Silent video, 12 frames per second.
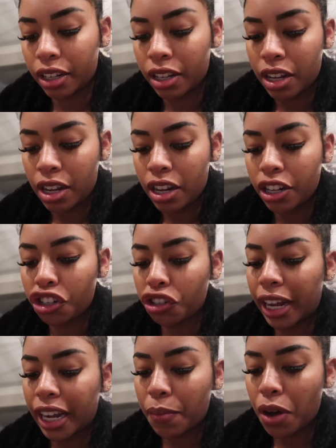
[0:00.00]
it. Did
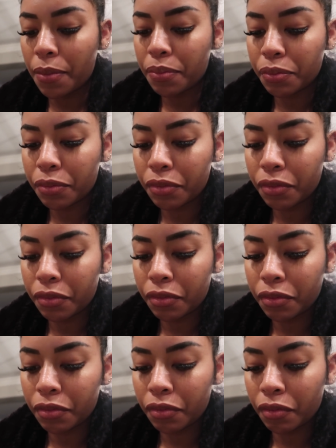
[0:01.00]
you like it, Mom?
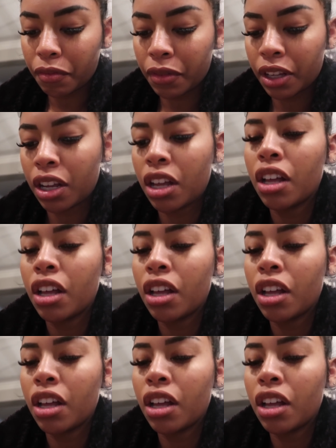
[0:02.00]
Uh-huh.